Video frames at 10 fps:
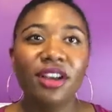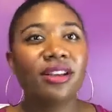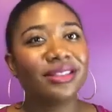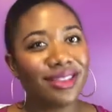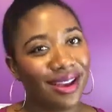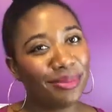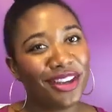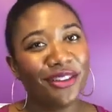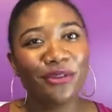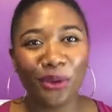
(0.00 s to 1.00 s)
Same
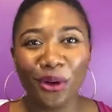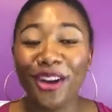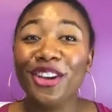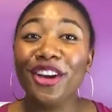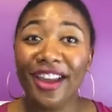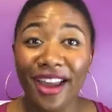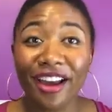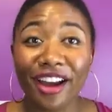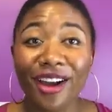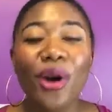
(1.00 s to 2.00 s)
thing for your
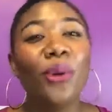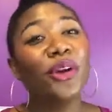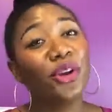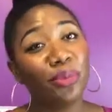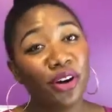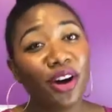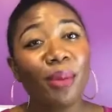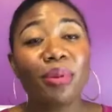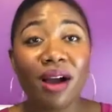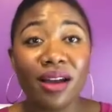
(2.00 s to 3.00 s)
hair. When you put a
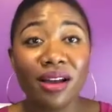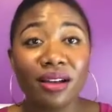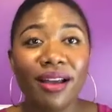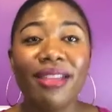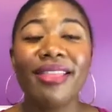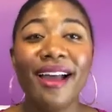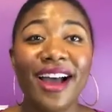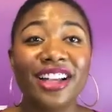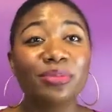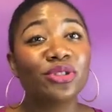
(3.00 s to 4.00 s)
product that
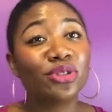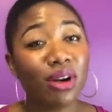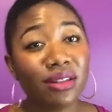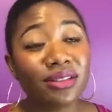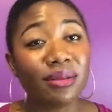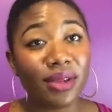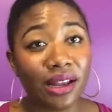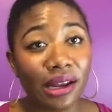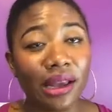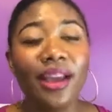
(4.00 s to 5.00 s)
has petrolatum in
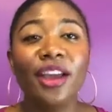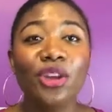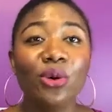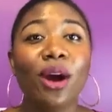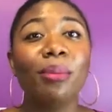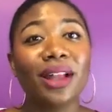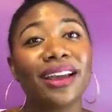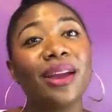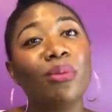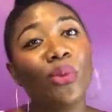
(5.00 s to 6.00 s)
it, you are
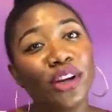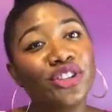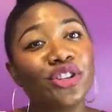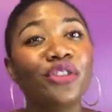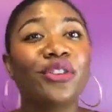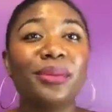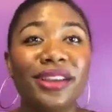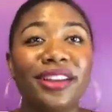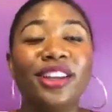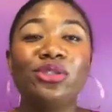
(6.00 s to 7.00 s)
blocking moisture from
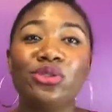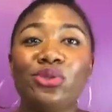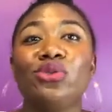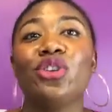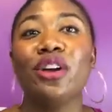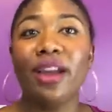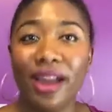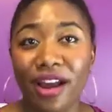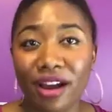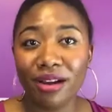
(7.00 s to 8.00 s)
getting to your
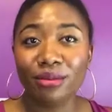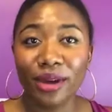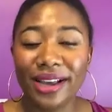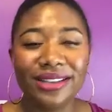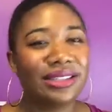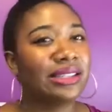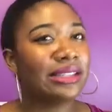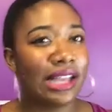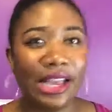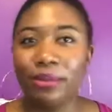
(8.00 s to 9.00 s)
hair, right? It's the
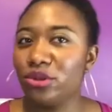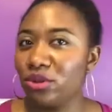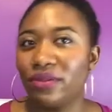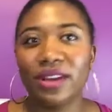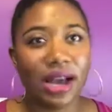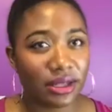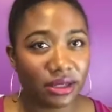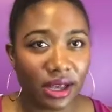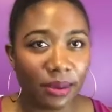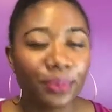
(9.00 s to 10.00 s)
same sort of
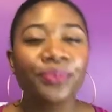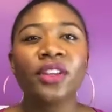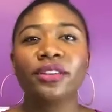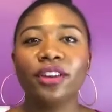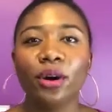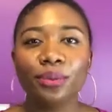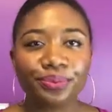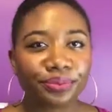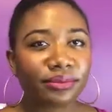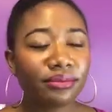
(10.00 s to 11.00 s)
concept. So
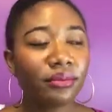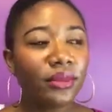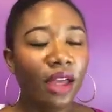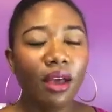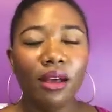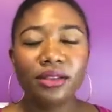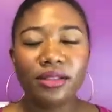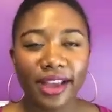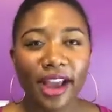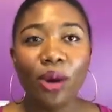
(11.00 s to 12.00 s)

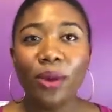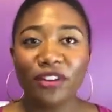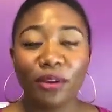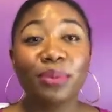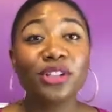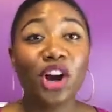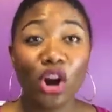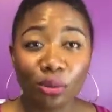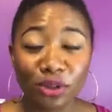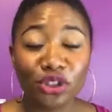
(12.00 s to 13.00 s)
stay away from
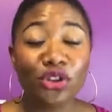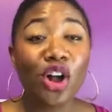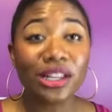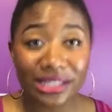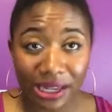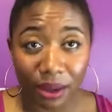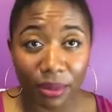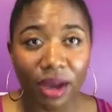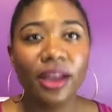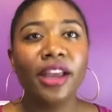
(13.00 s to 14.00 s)
petrolatum
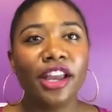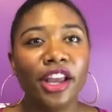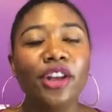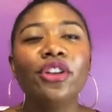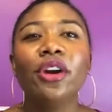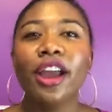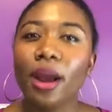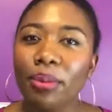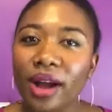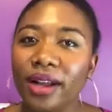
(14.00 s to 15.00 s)
in your hair
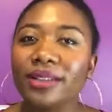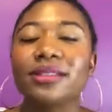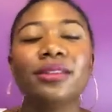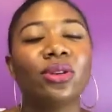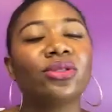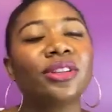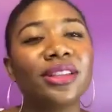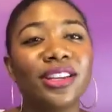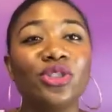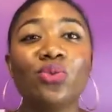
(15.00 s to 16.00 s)
products. Those are the
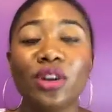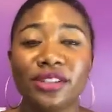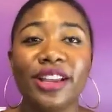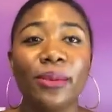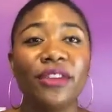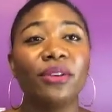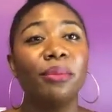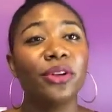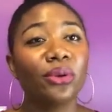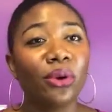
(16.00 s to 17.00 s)
things you want to stay away from.
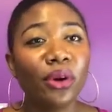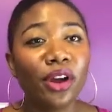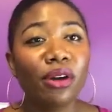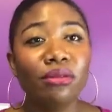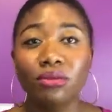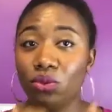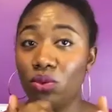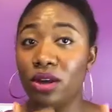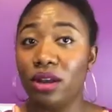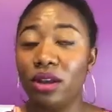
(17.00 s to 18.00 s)
Mineral oil,
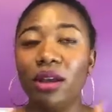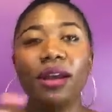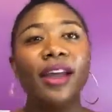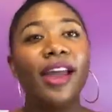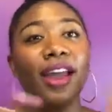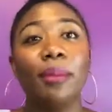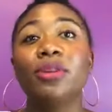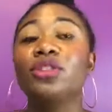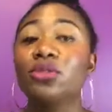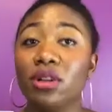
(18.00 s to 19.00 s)
one, and
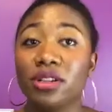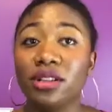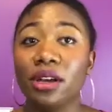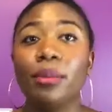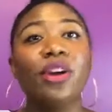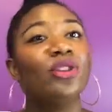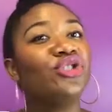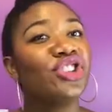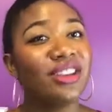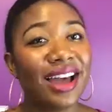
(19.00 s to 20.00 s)
petrolatum. You
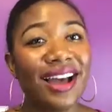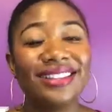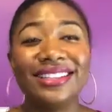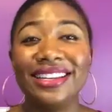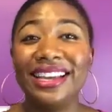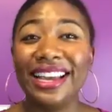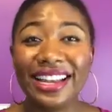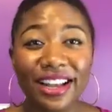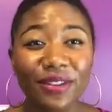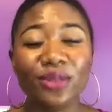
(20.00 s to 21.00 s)
should not see
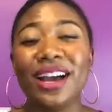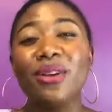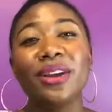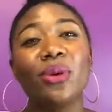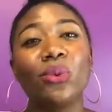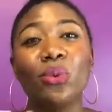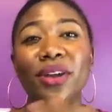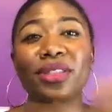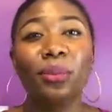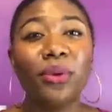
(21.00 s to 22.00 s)
any of those. I don't care
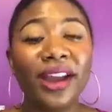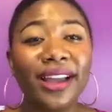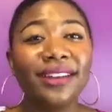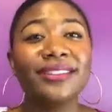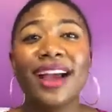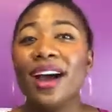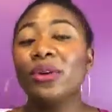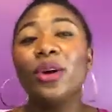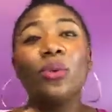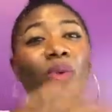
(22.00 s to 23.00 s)
what the brand is. I don't
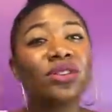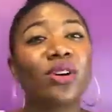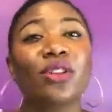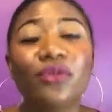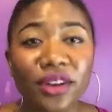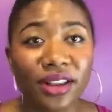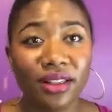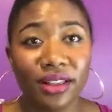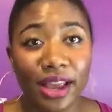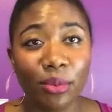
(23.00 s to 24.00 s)
care what's on the front of the
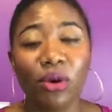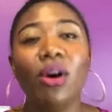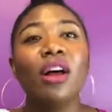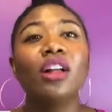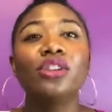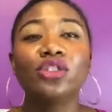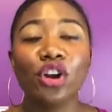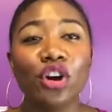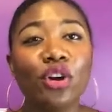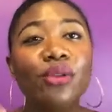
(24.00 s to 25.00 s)
label.
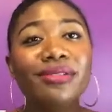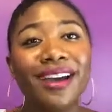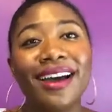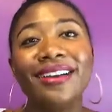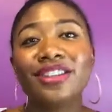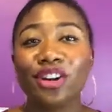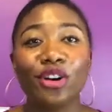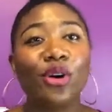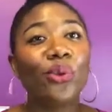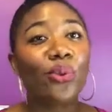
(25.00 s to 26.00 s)
Turn that sucker
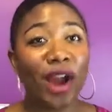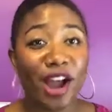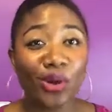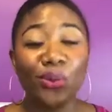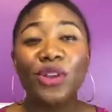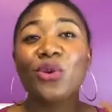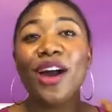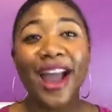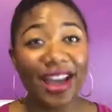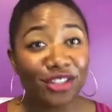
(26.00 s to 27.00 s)
around when you are
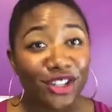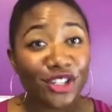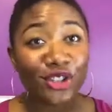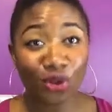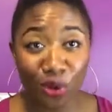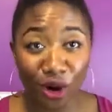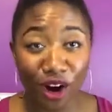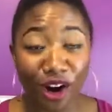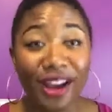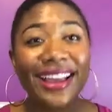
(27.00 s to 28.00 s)
at the store,